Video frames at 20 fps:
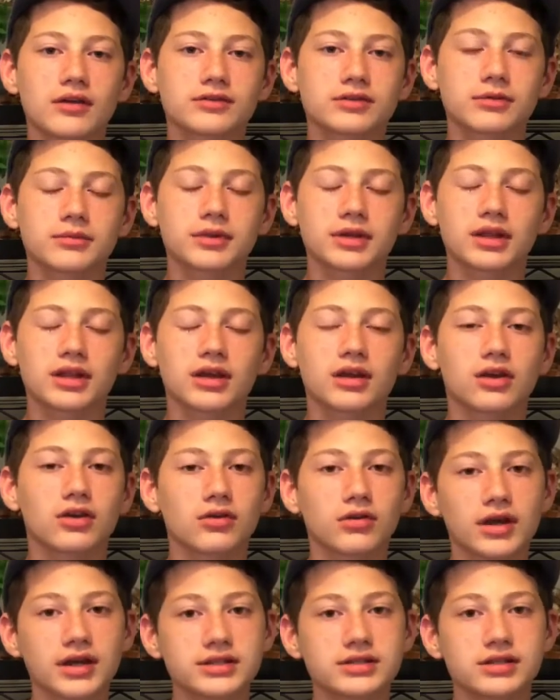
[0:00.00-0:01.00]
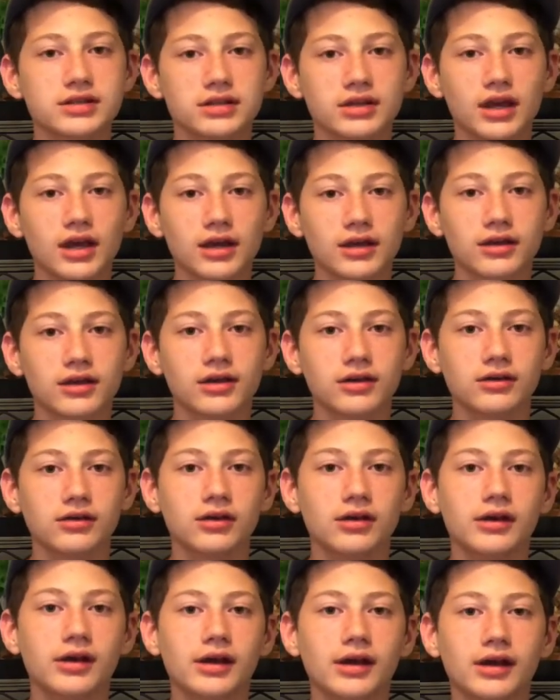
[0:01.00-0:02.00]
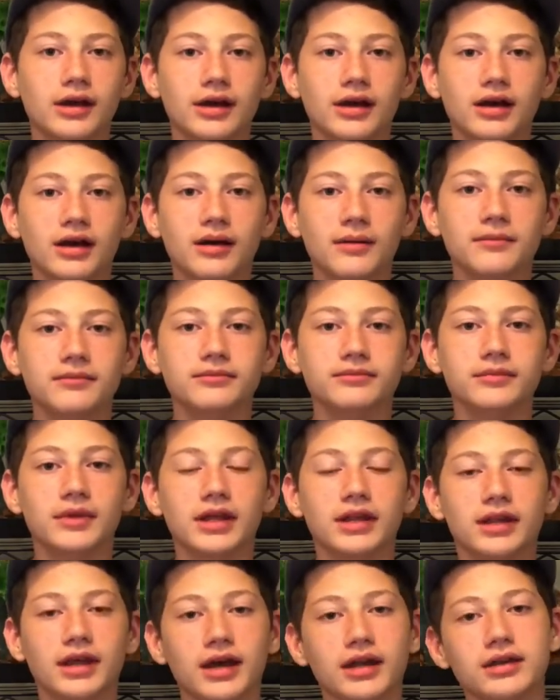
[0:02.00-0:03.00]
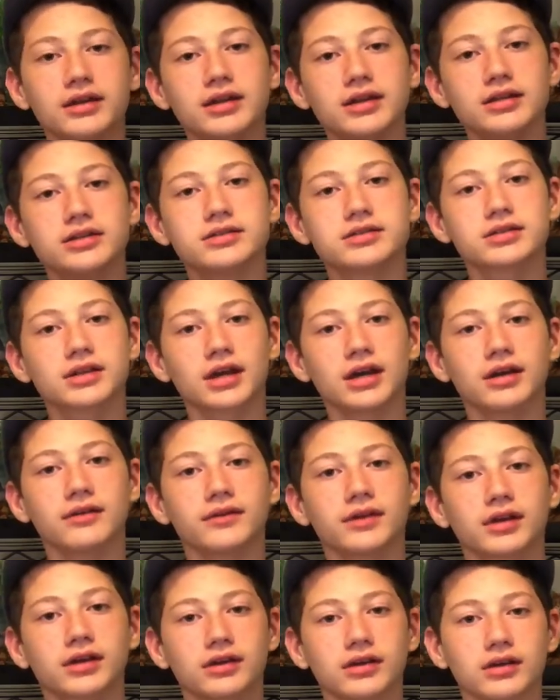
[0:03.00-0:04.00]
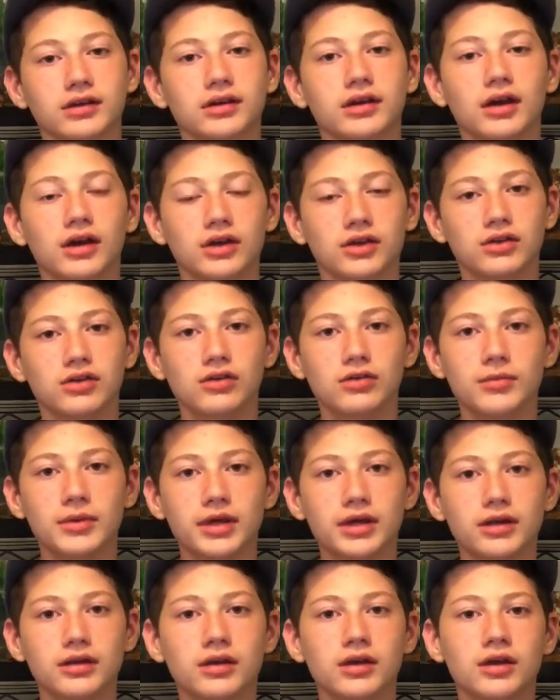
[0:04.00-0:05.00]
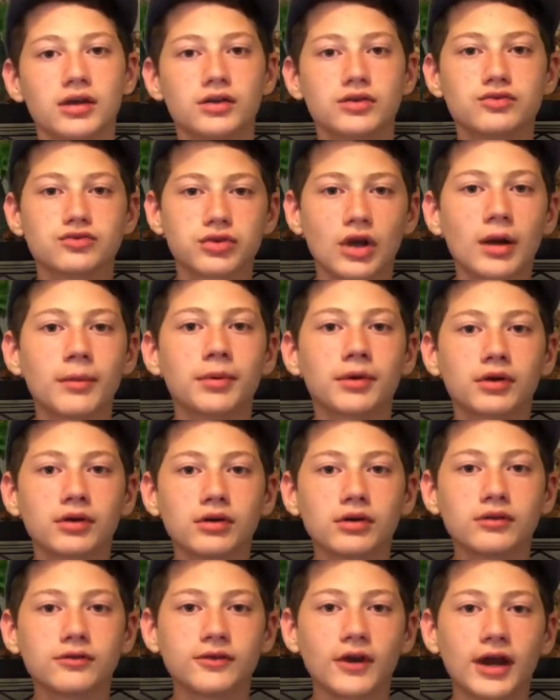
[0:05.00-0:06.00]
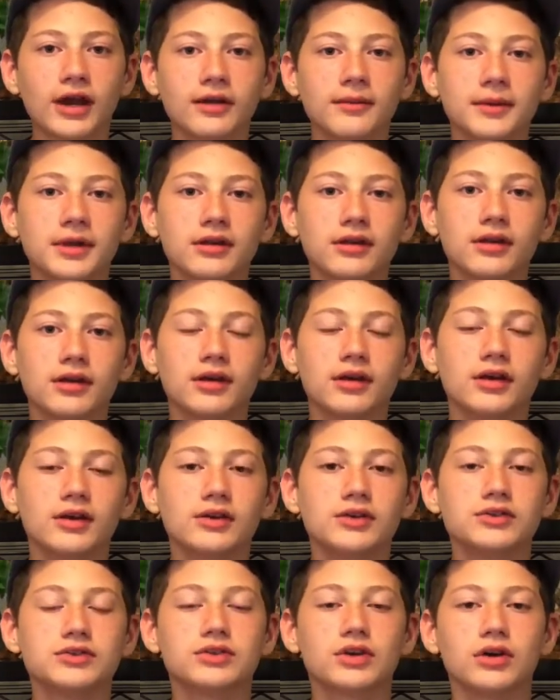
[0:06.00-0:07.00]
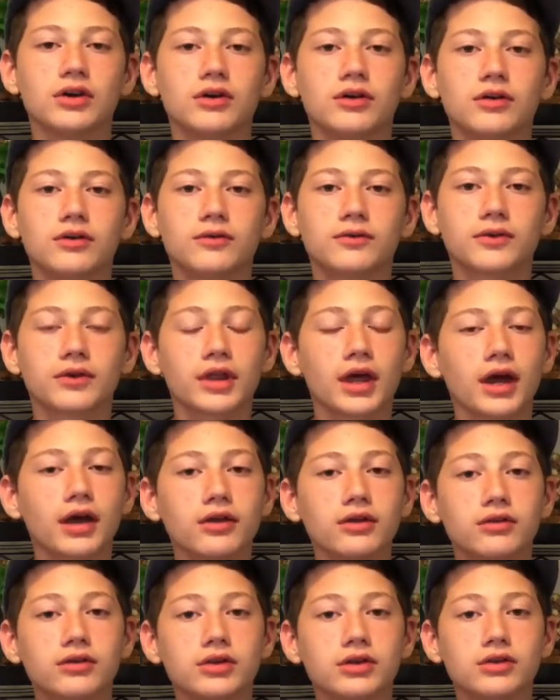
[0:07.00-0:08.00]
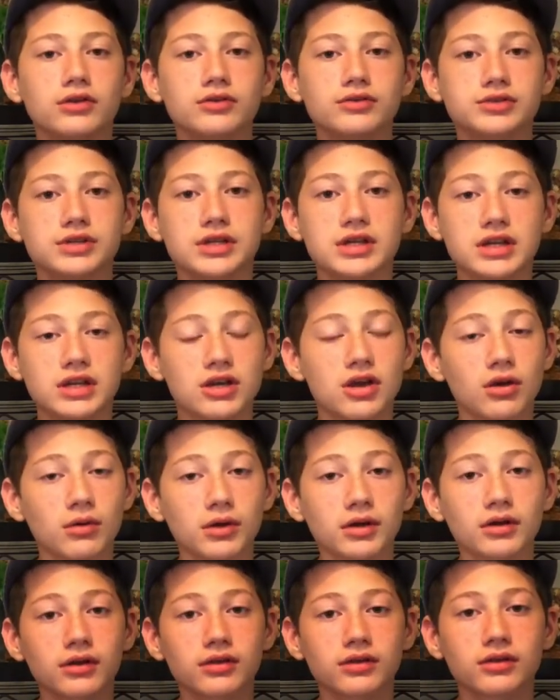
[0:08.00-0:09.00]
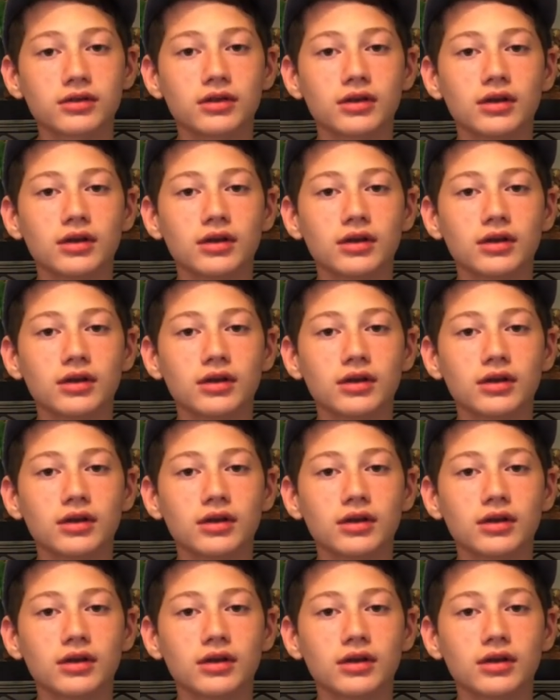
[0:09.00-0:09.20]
something like a crested gecko, and that needs kind of like a humid tropical environment. So for that, you could use eco-earth,